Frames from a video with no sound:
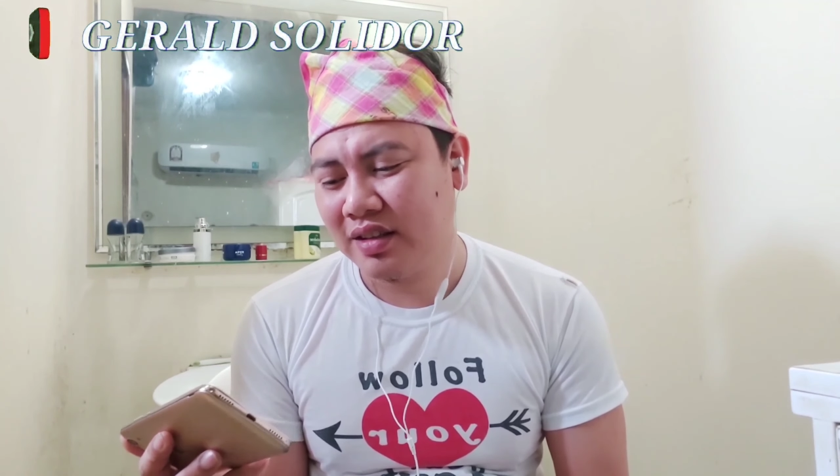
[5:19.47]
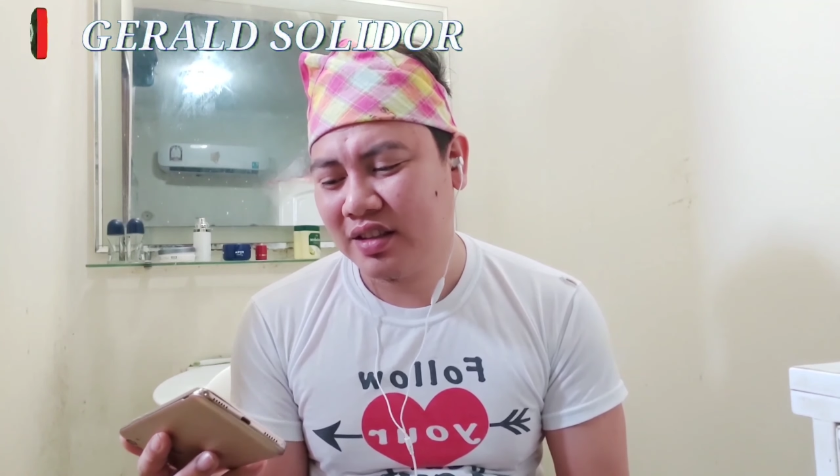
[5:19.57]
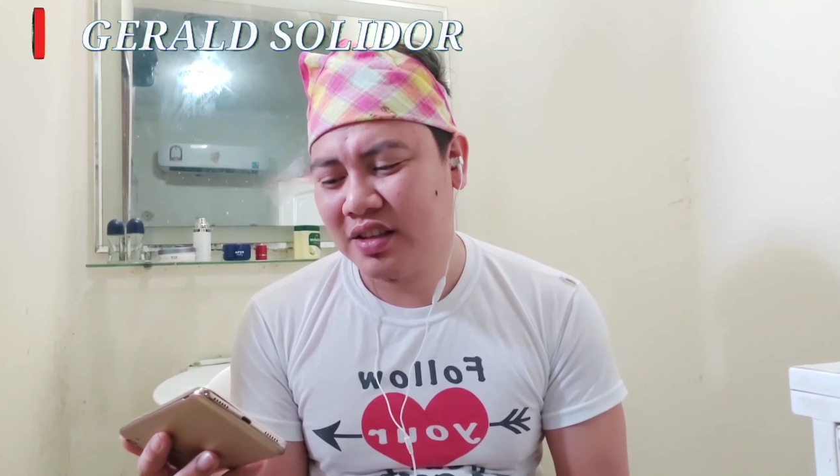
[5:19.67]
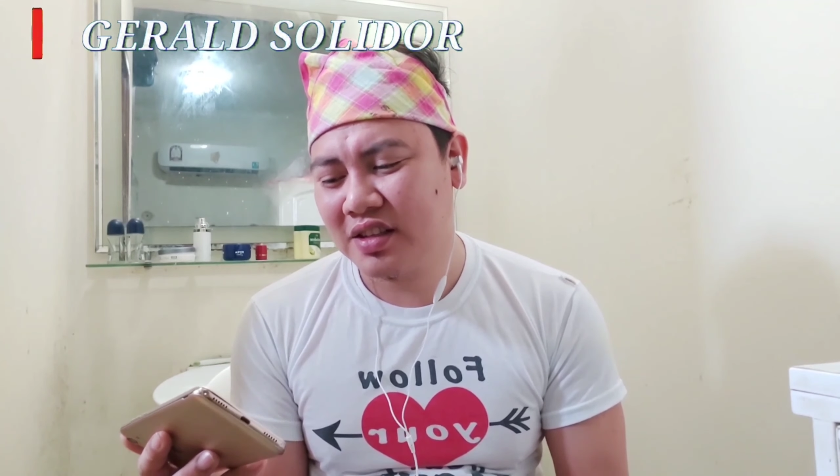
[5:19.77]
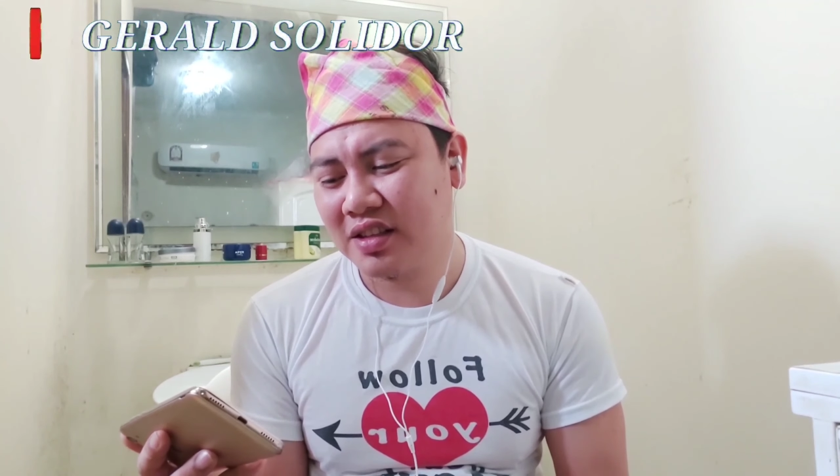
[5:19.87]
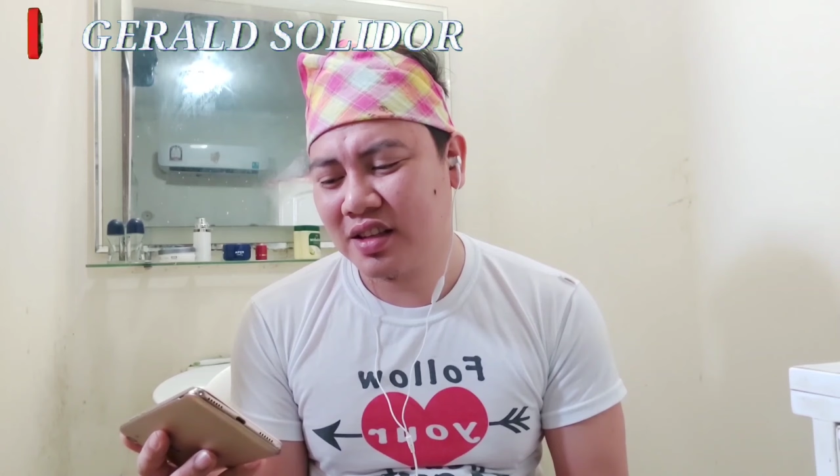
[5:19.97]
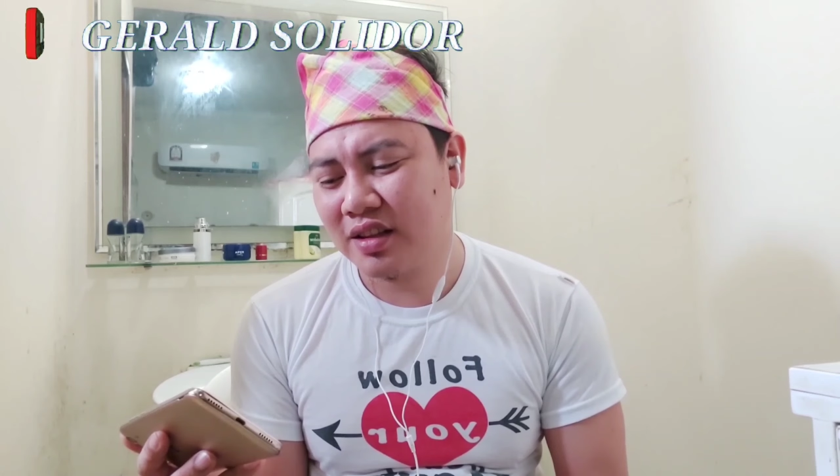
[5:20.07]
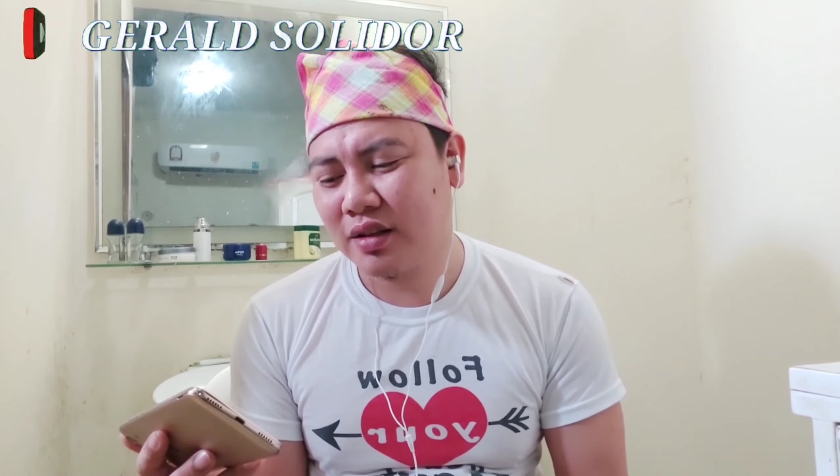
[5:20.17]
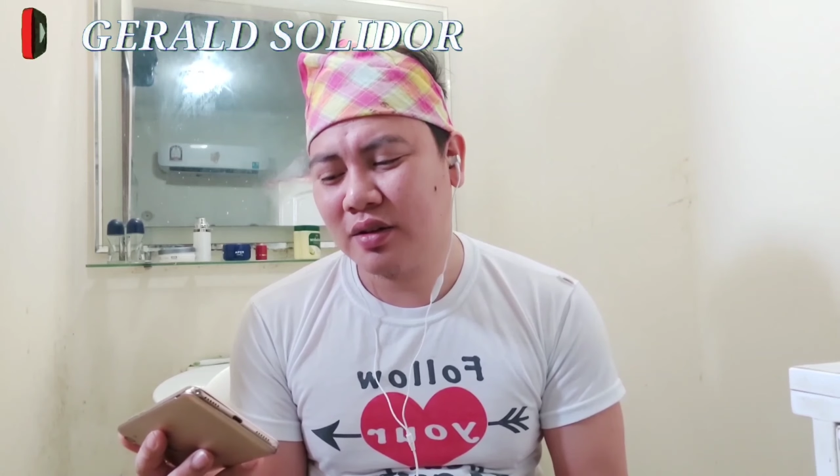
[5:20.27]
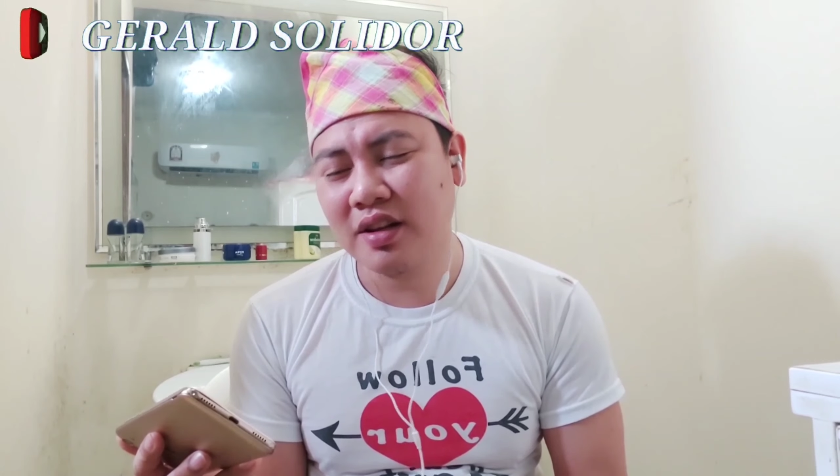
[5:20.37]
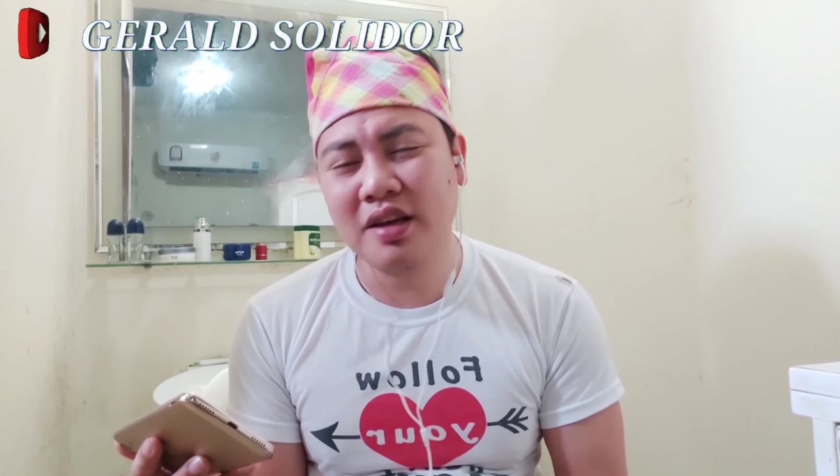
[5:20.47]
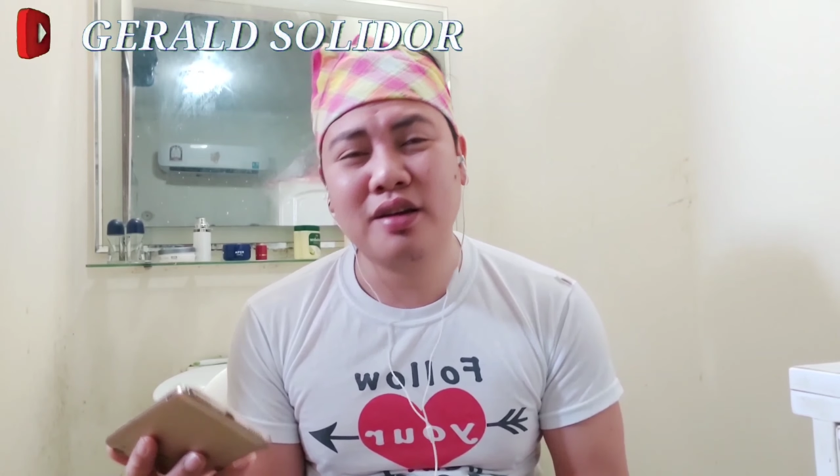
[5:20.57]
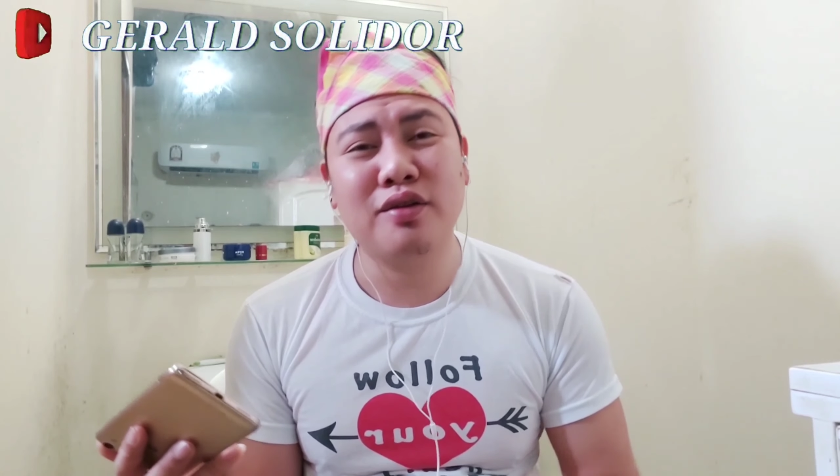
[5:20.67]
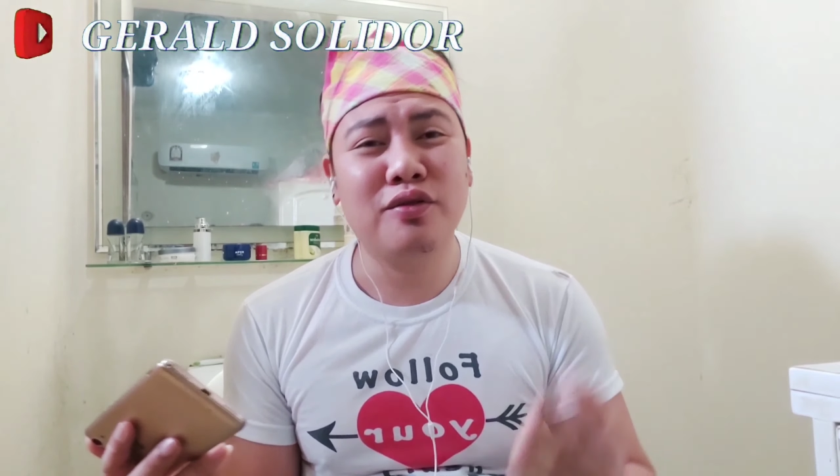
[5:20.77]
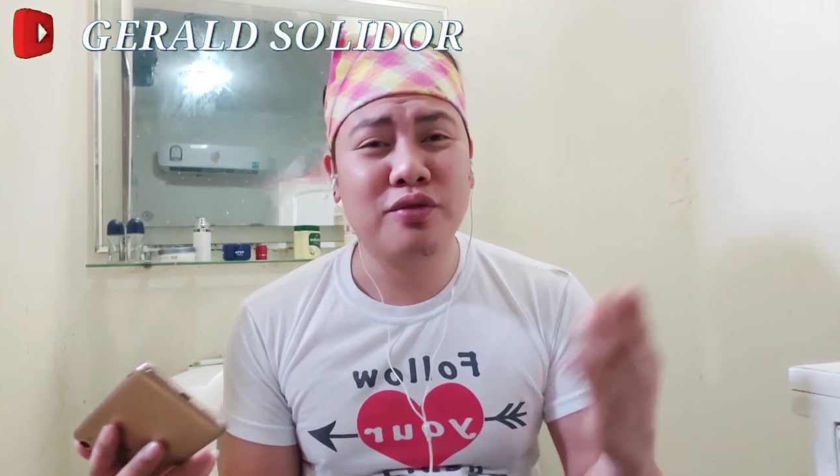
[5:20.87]
She's not look
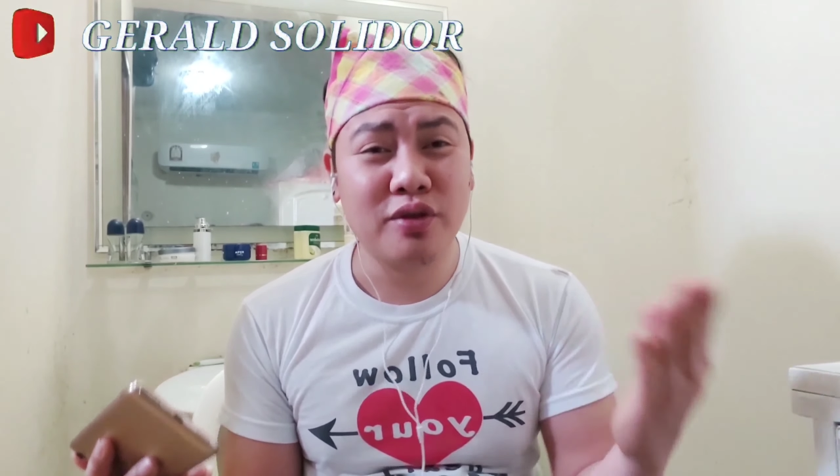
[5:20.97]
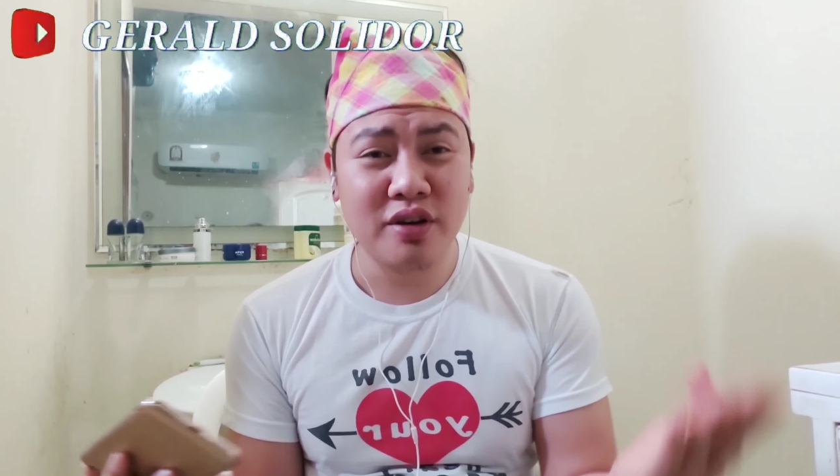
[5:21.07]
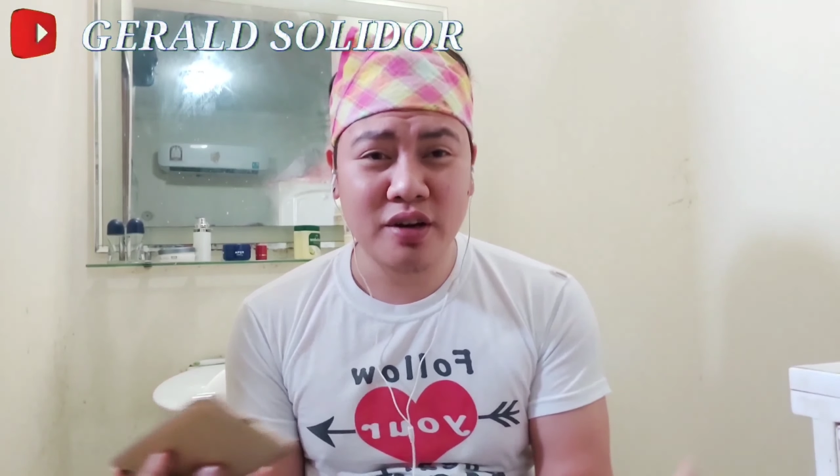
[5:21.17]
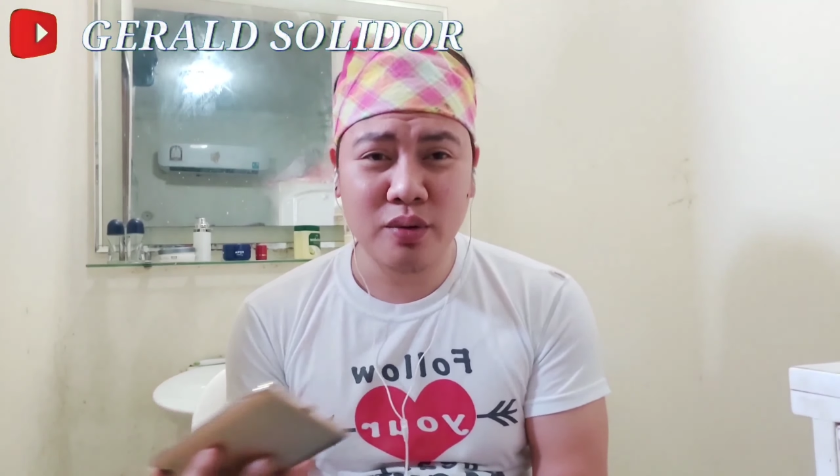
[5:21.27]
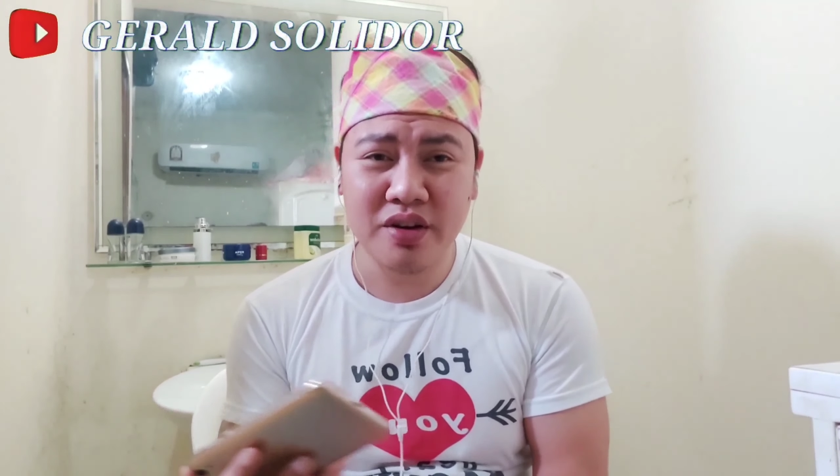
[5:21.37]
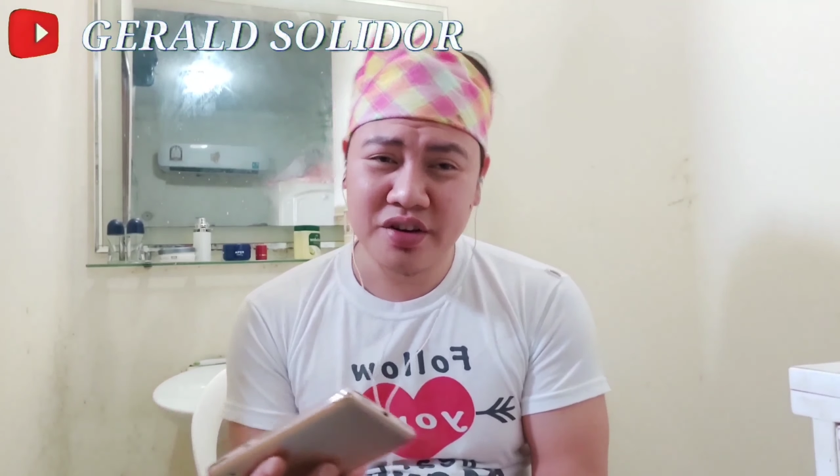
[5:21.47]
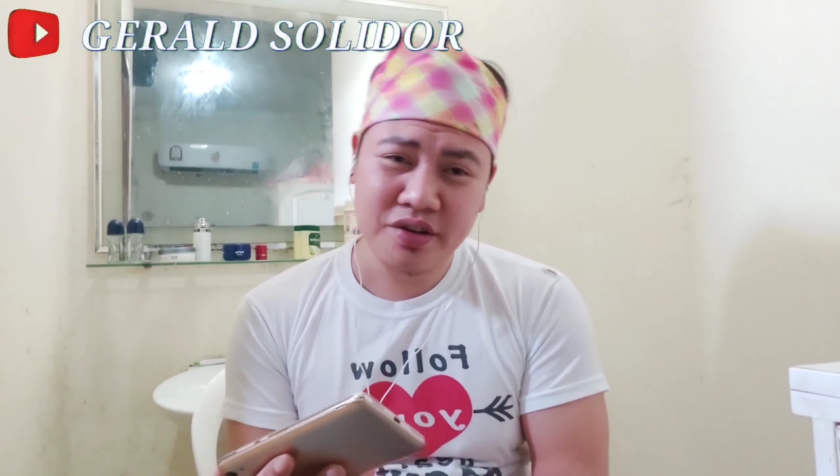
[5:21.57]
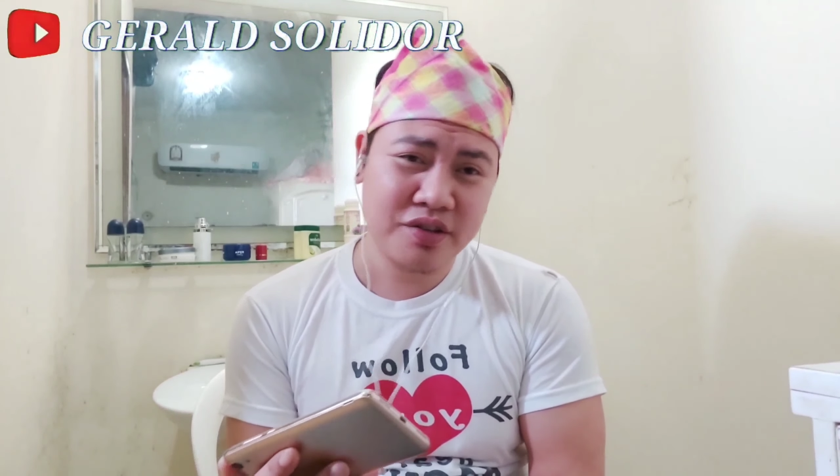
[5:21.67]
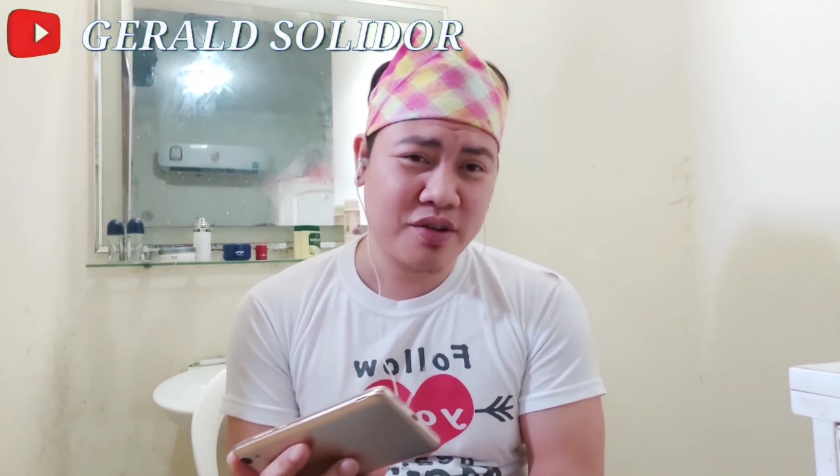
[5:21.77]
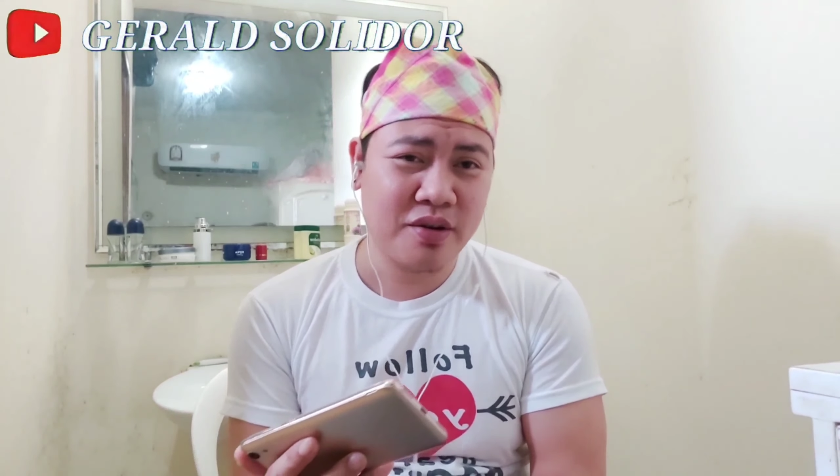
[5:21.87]
like 41 years